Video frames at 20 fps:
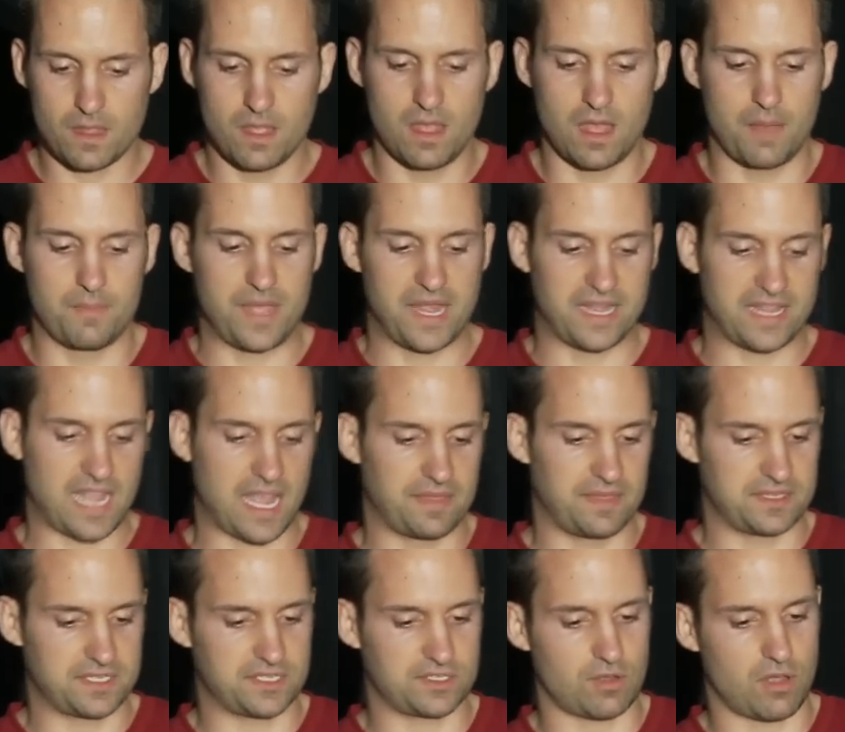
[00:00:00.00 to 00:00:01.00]
And again,
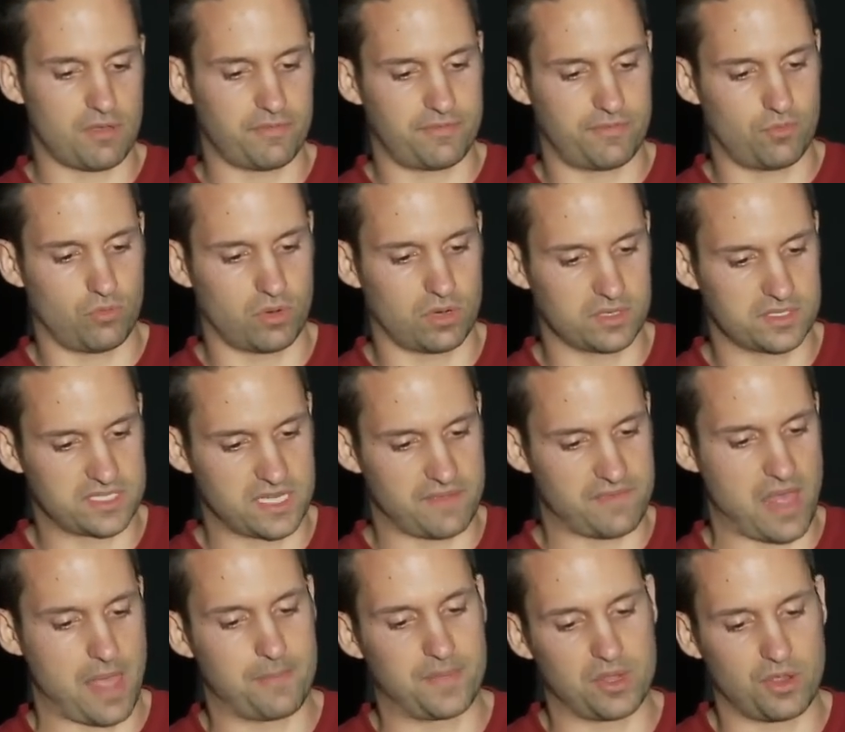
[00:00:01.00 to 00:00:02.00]
this is all for
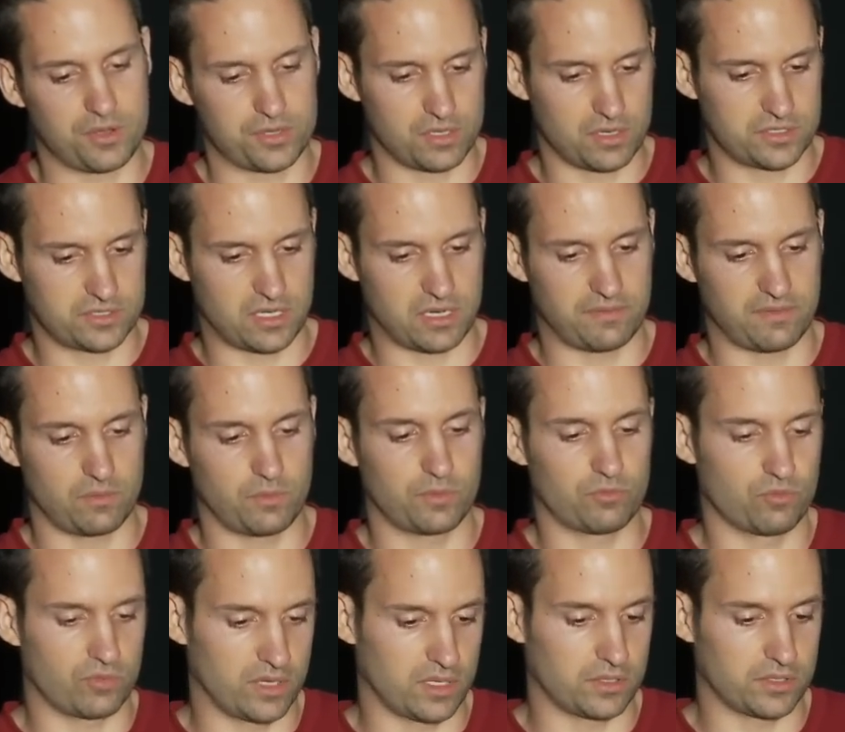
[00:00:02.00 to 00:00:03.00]
stuff happening on your server with
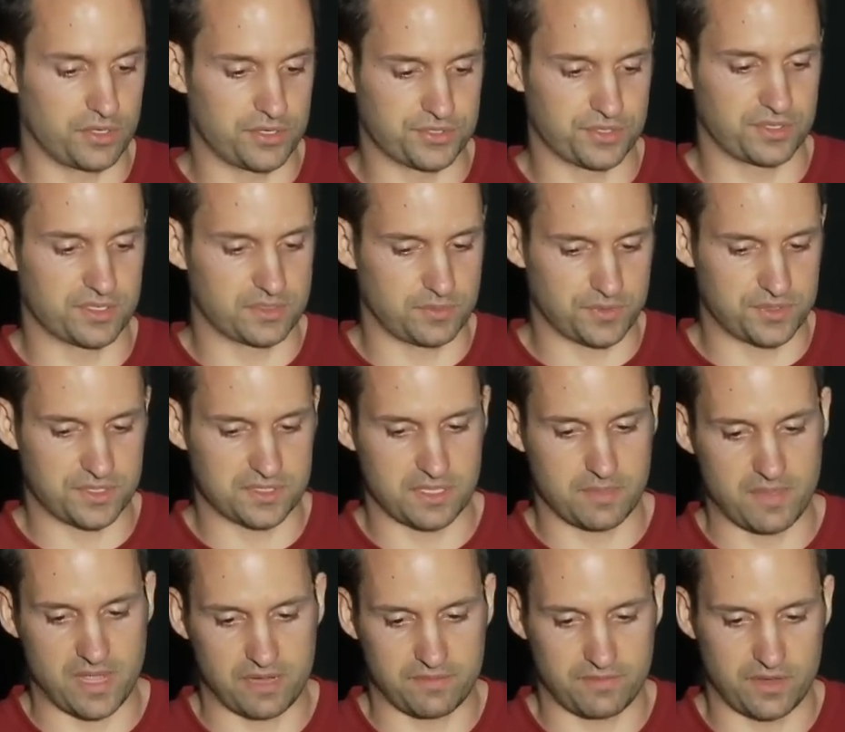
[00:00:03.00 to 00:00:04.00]
real users, which is
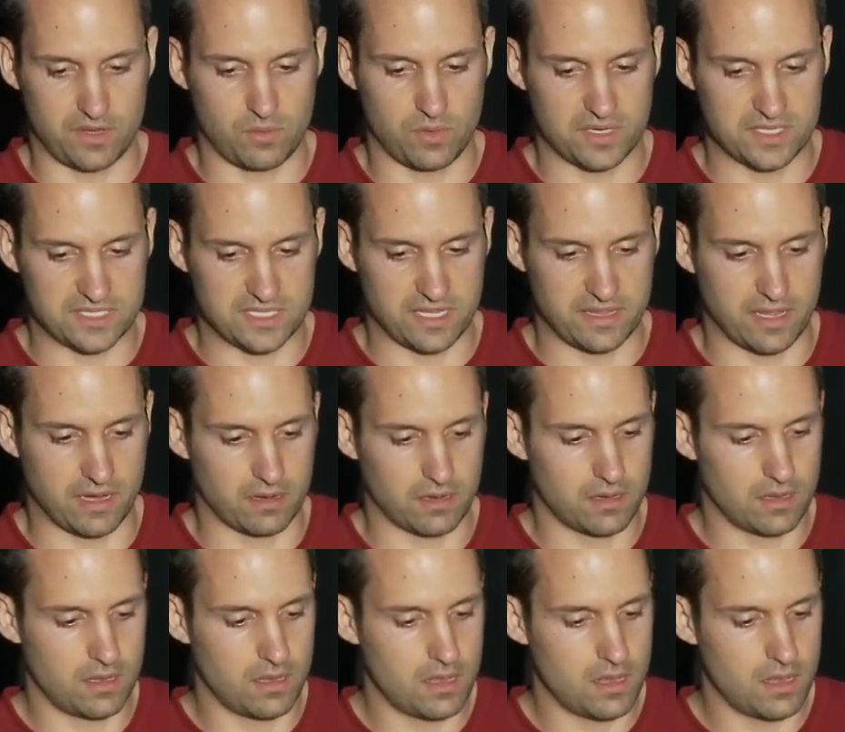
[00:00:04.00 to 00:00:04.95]
the benefit you want to see there.